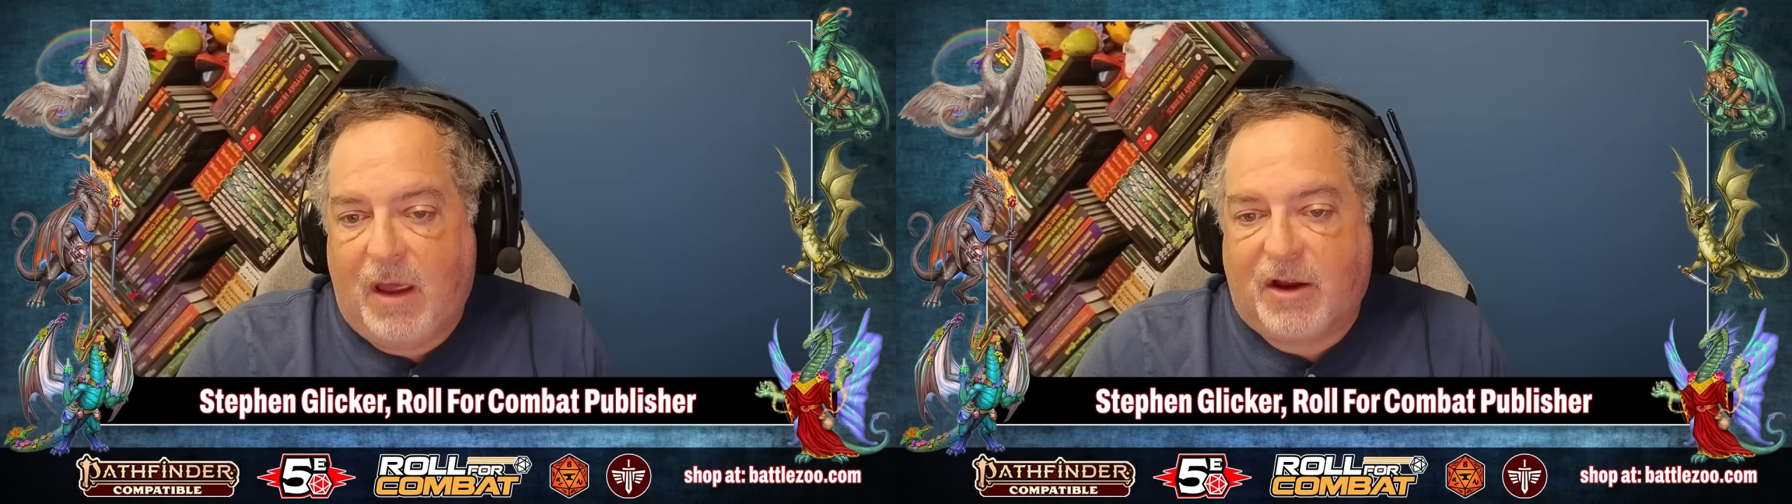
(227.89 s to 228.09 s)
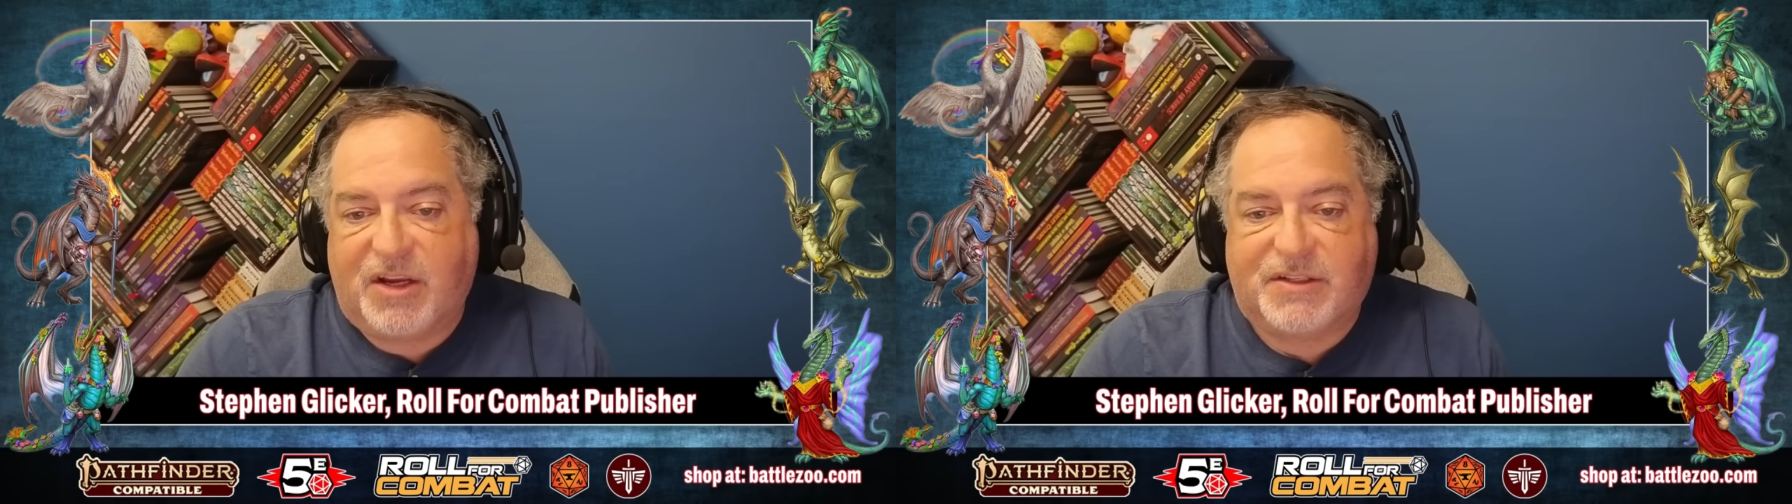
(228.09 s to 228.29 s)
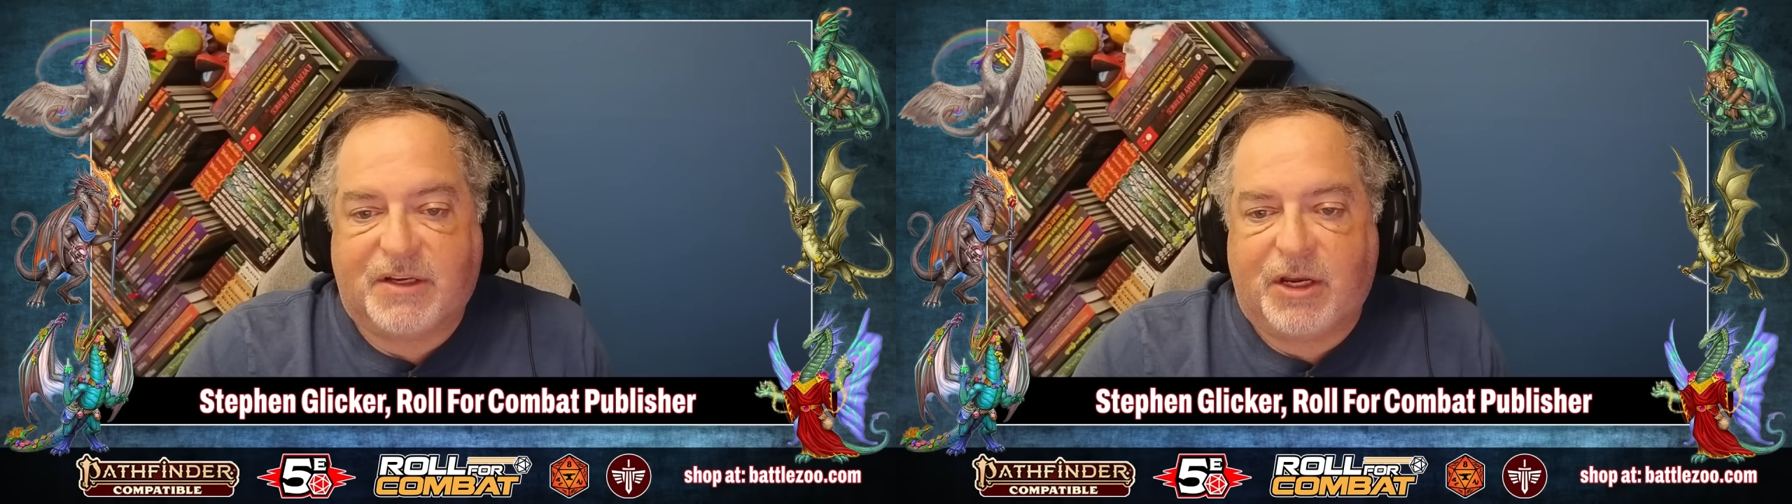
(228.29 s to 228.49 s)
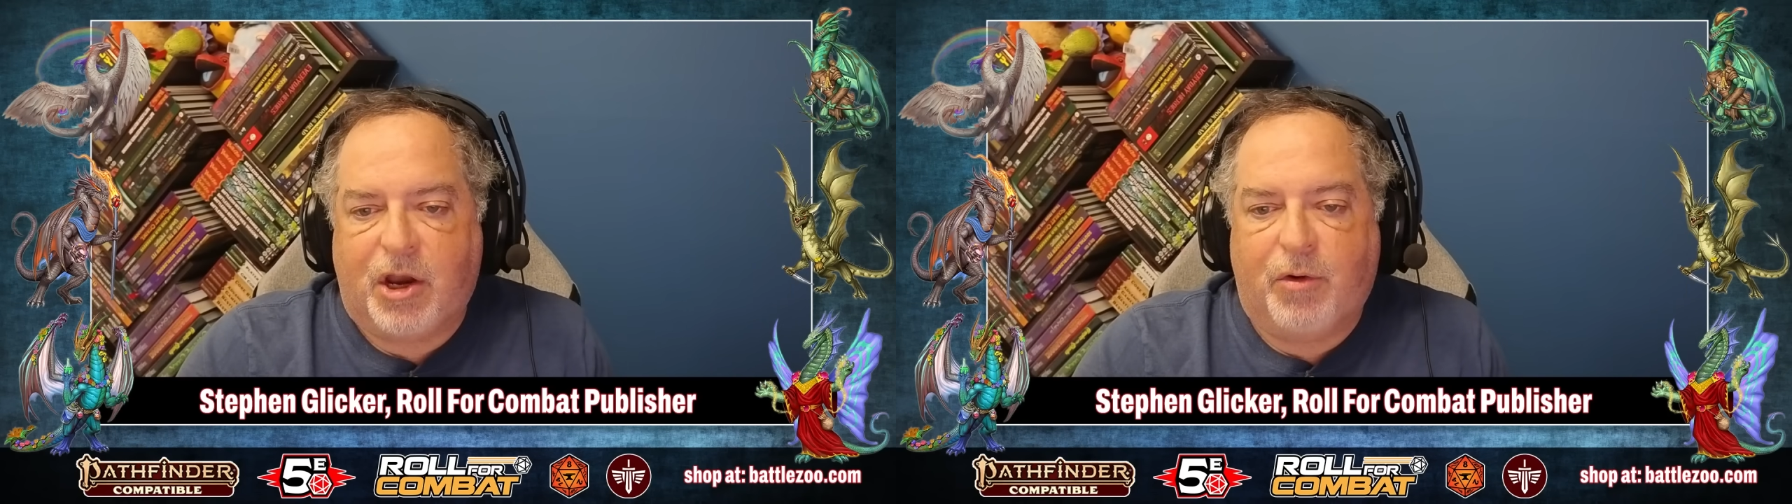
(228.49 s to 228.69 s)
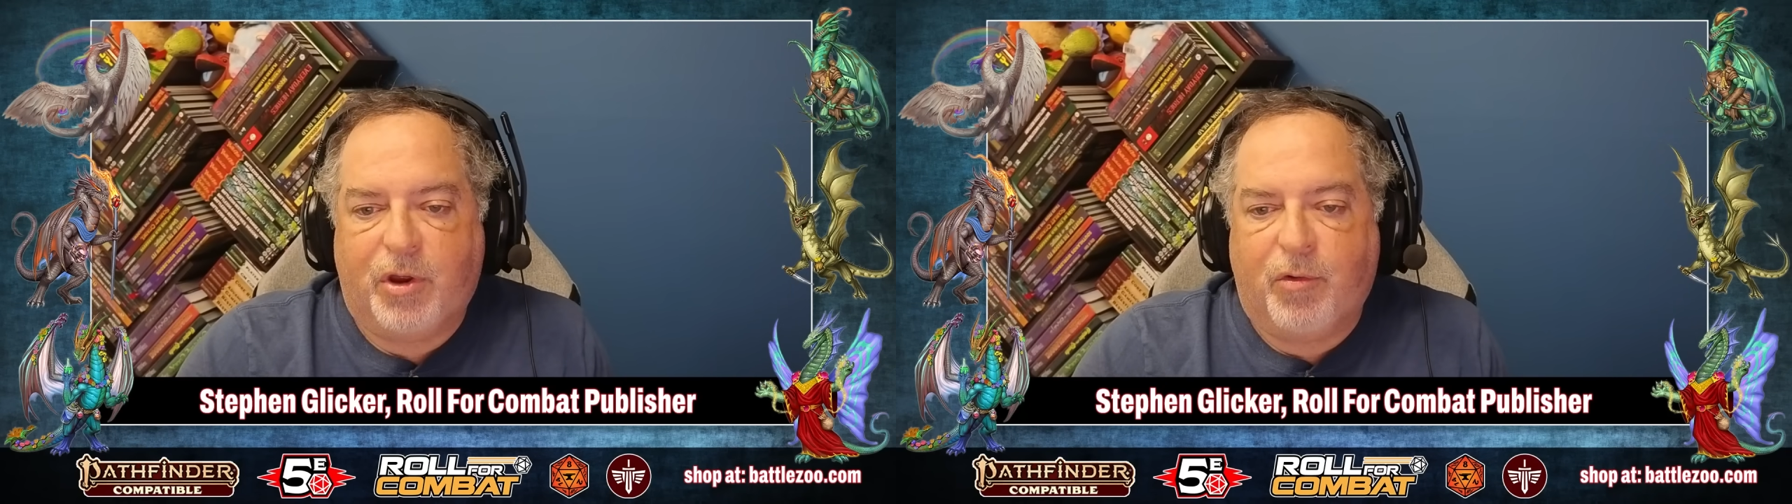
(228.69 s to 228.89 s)
because,
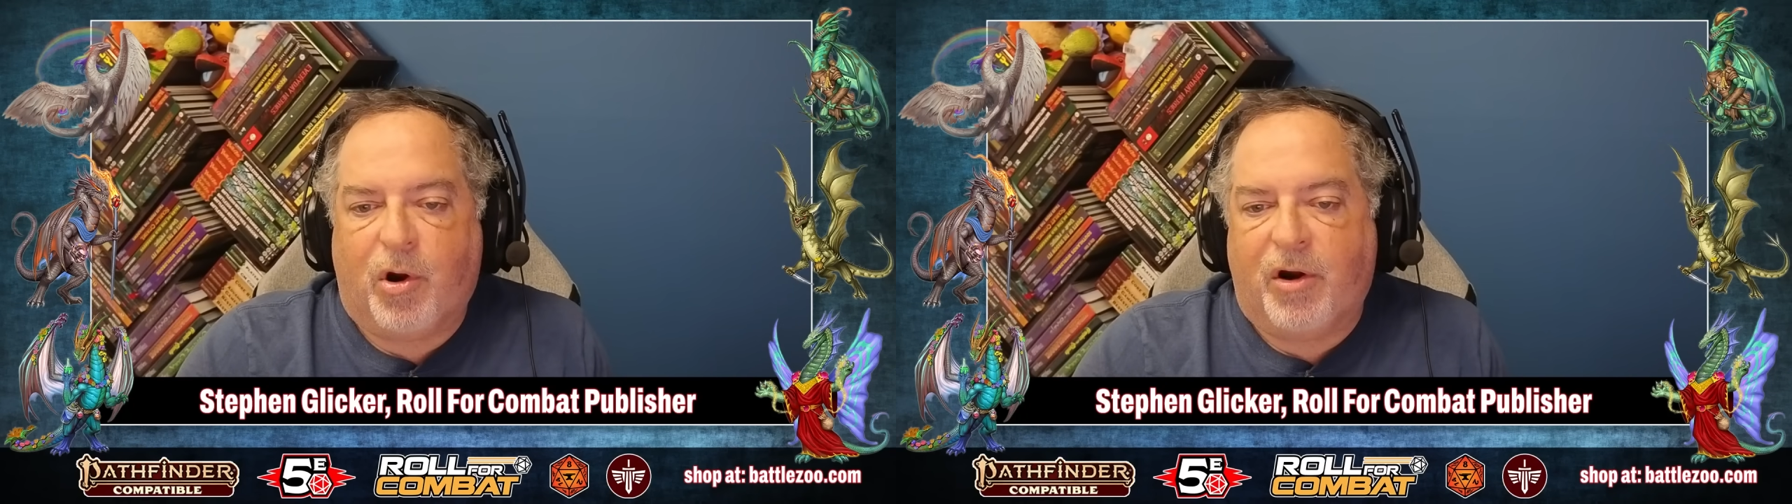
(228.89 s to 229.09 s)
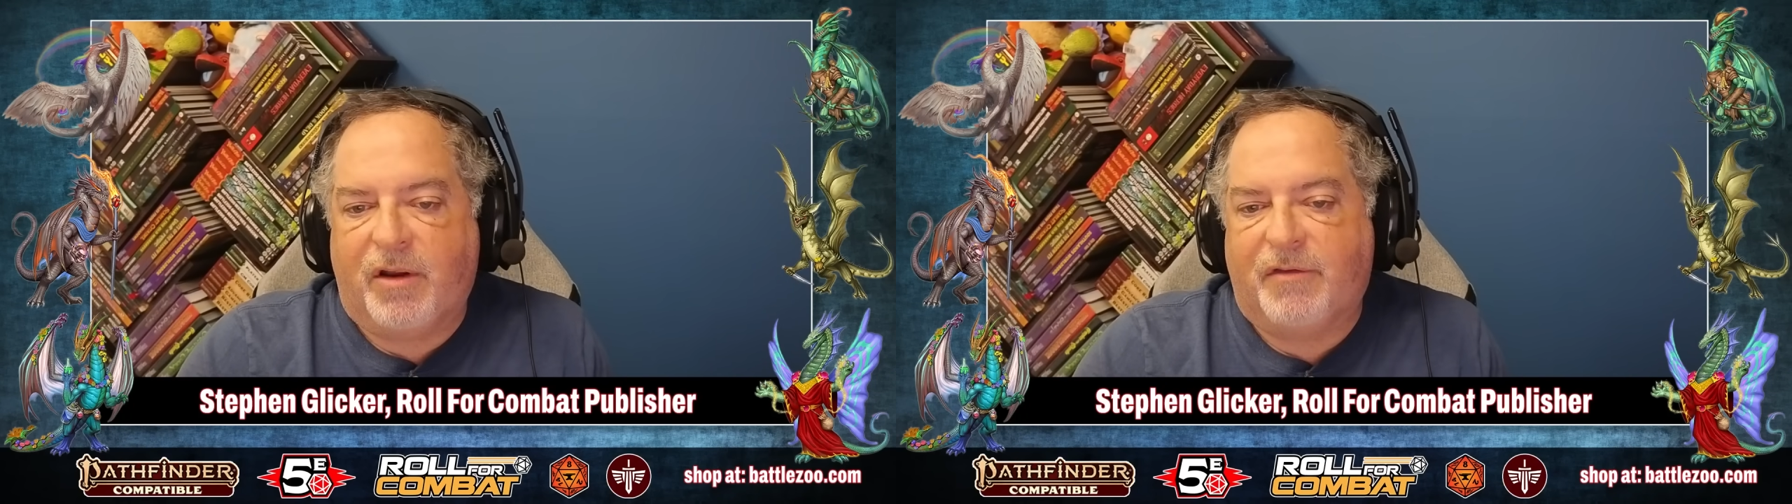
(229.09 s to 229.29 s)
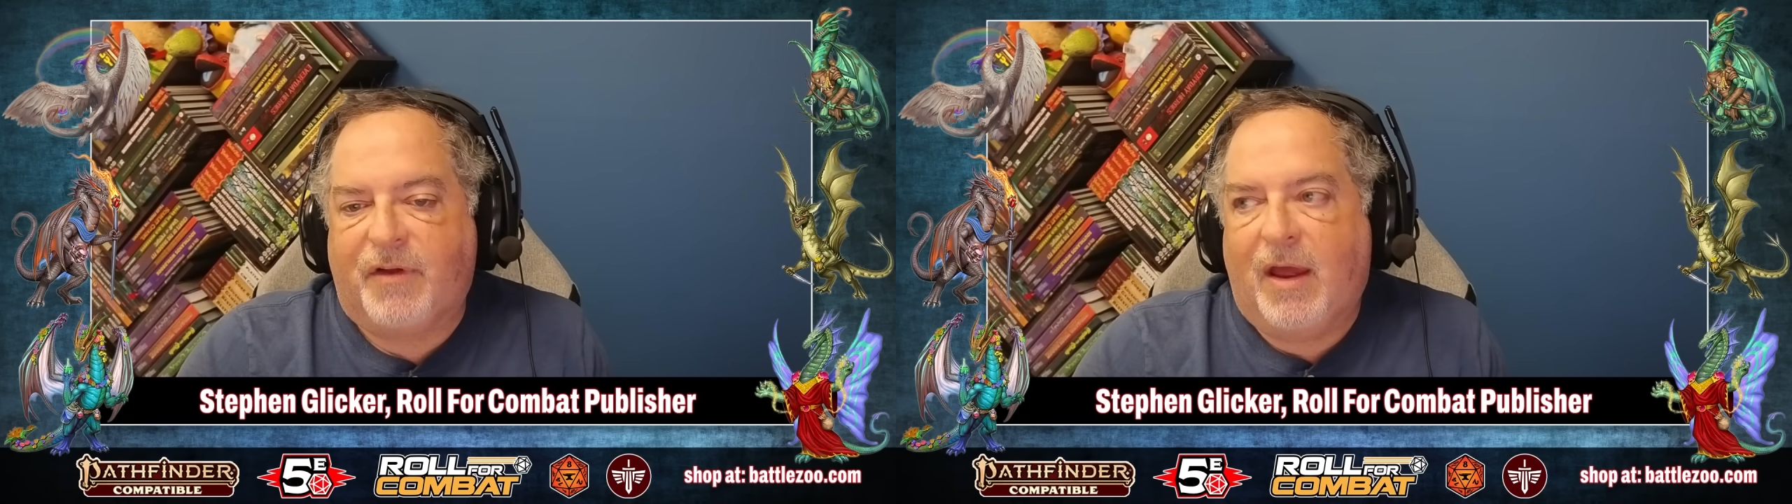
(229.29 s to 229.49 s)
you heard of